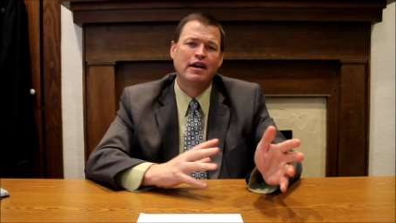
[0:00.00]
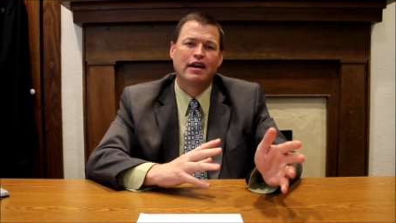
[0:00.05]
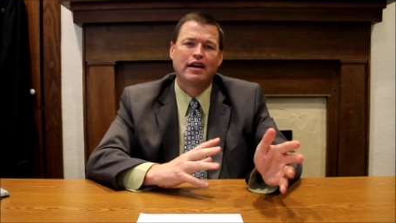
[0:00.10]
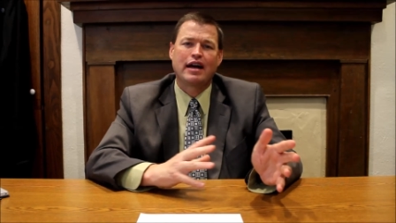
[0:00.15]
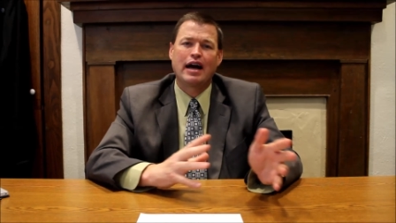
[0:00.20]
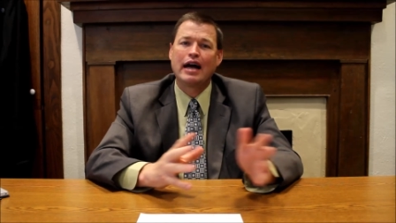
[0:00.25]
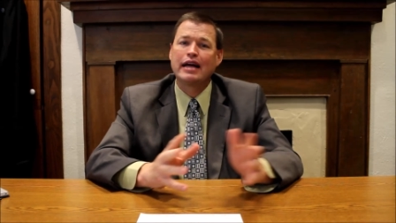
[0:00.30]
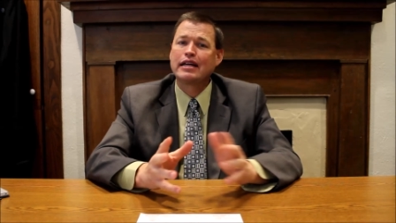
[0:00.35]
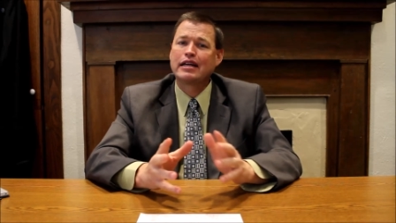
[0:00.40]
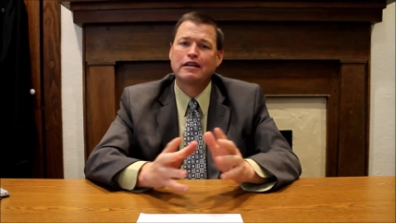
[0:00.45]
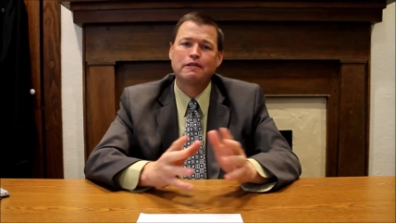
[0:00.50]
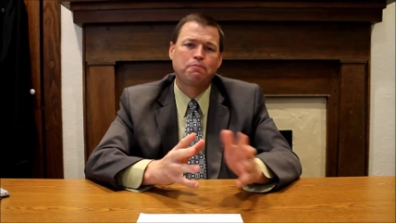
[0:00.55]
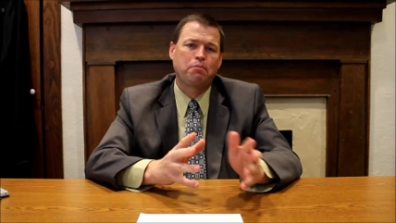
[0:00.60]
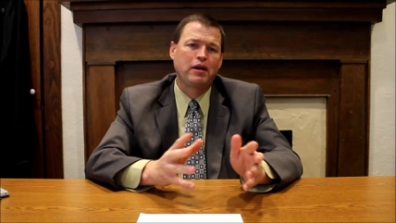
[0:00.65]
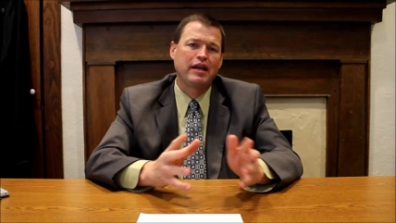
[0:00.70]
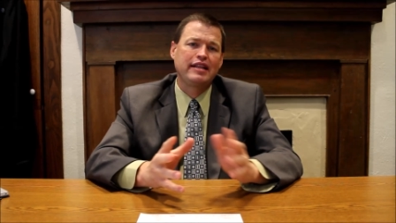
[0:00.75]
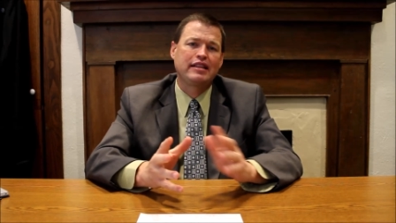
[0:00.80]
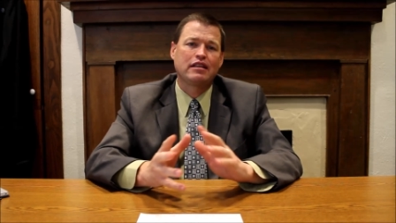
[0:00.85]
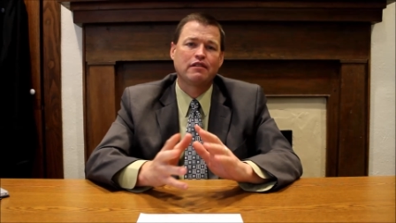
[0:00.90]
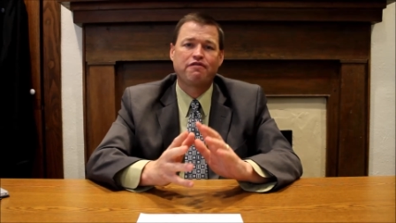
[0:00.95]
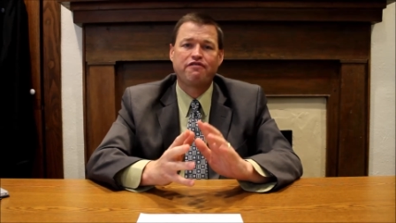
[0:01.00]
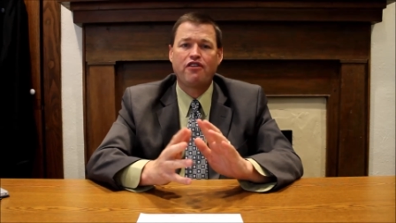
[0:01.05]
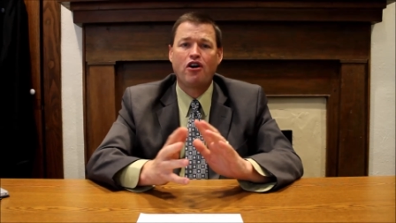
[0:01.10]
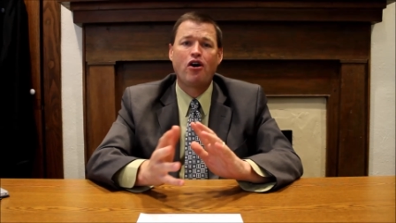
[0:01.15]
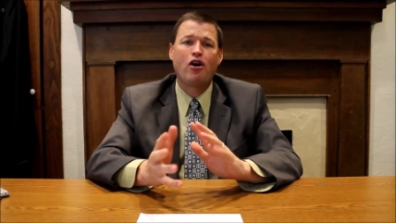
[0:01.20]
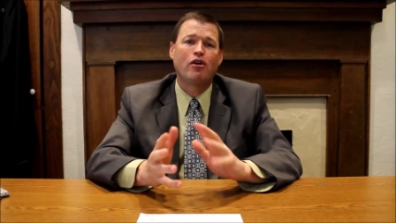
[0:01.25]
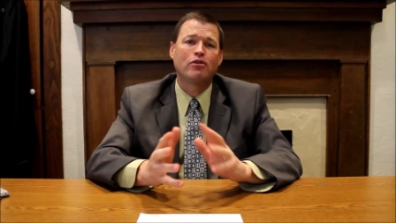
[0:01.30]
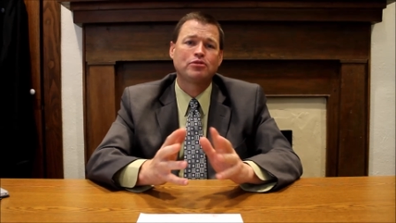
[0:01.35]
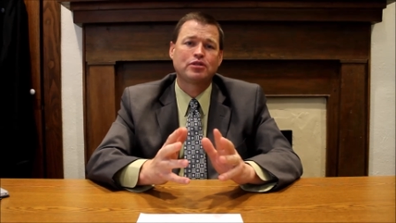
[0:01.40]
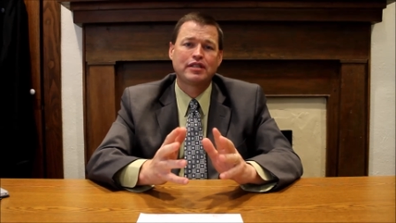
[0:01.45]
kind of complete the
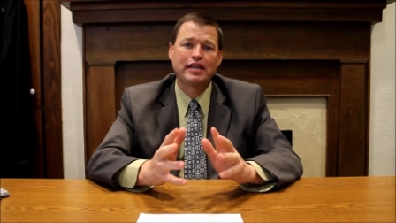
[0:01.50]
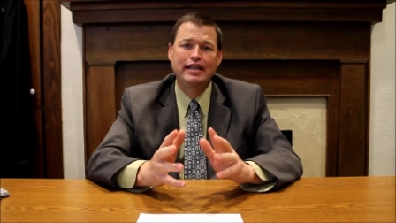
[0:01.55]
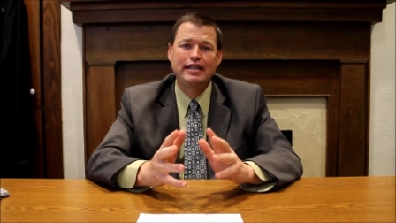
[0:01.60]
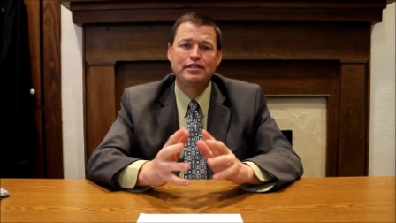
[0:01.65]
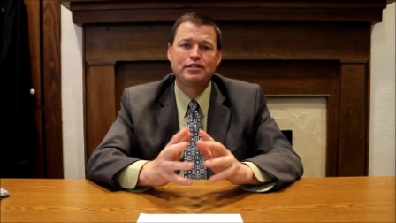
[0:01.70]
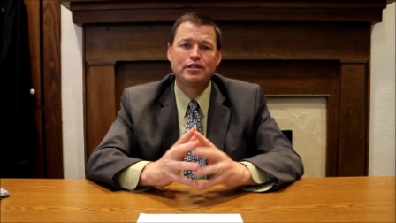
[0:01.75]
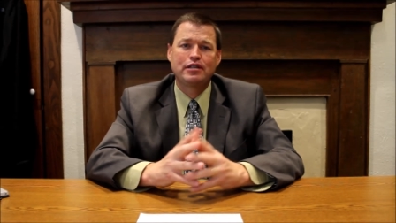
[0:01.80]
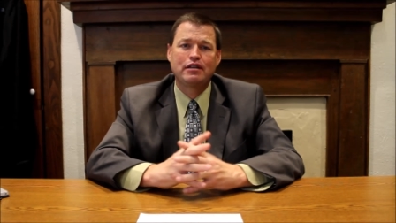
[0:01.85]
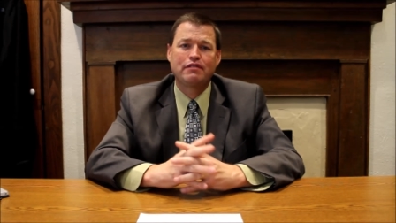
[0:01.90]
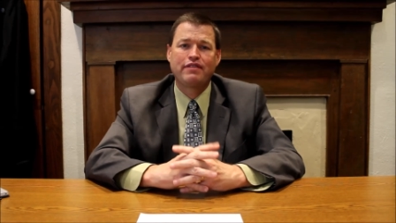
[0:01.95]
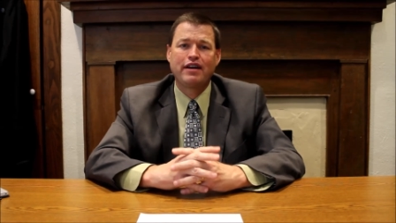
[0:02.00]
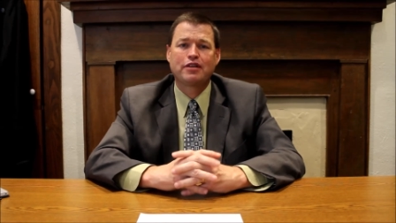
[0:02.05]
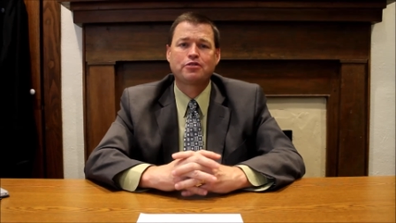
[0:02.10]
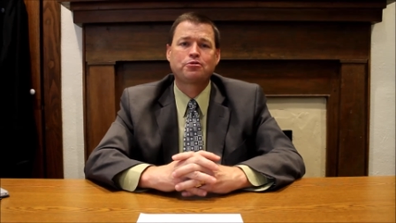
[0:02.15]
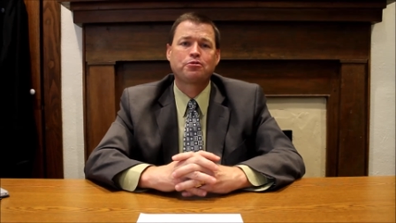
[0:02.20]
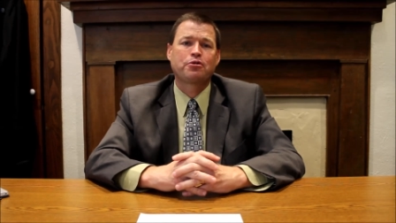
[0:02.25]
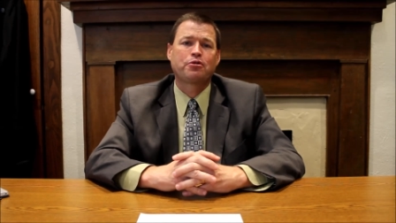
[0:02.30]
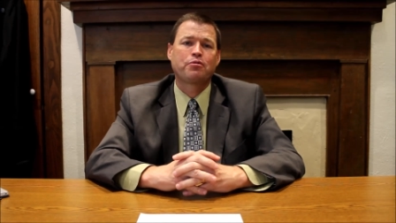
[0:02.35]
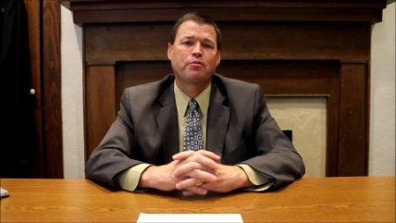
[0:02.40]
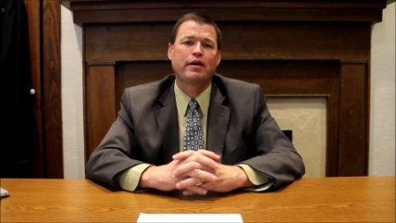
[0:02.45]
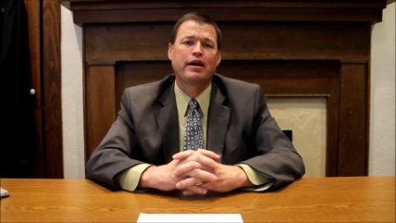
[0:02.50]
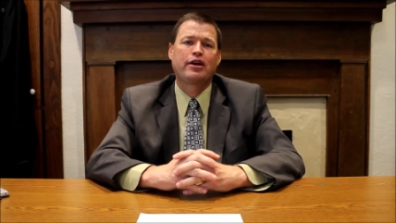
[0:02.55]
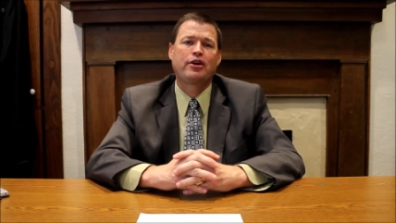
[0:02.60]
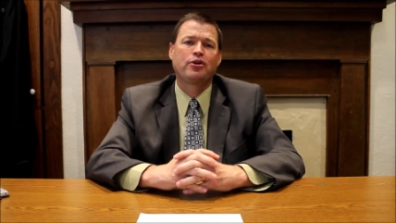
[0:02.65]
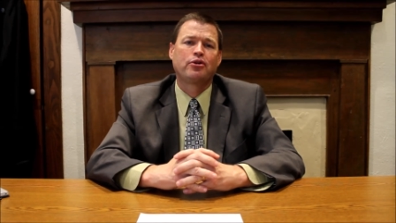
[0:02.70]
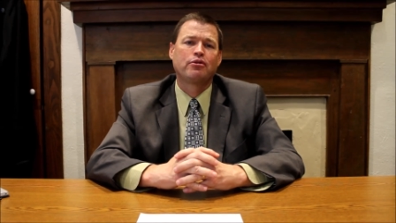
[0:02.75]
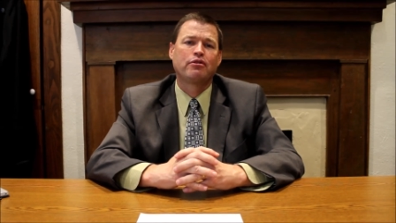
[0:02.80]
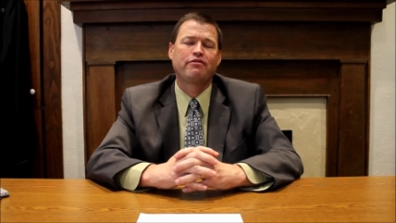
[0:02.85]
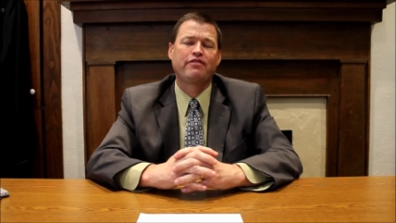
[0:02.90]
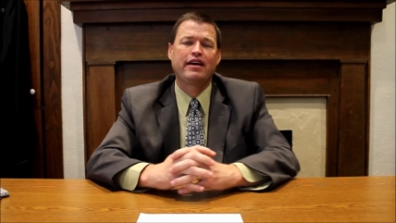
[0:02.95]
fall season of
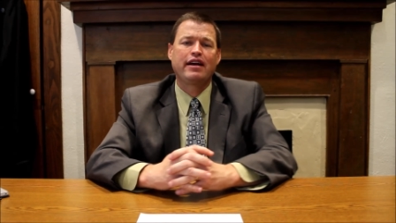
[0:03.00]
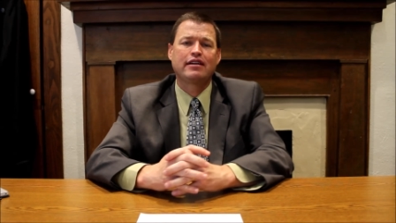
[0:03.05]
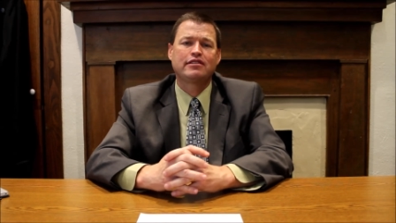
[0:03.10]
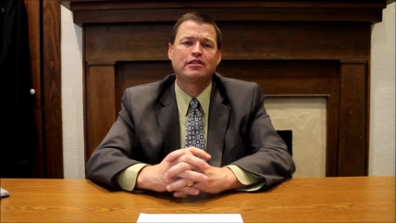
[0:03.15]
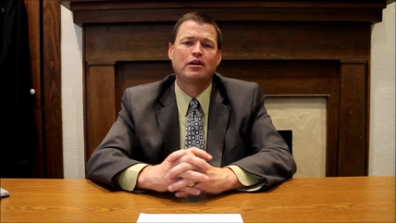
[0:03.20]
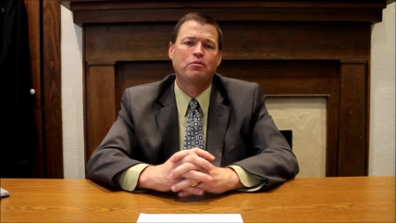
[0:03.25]
extracurricular events.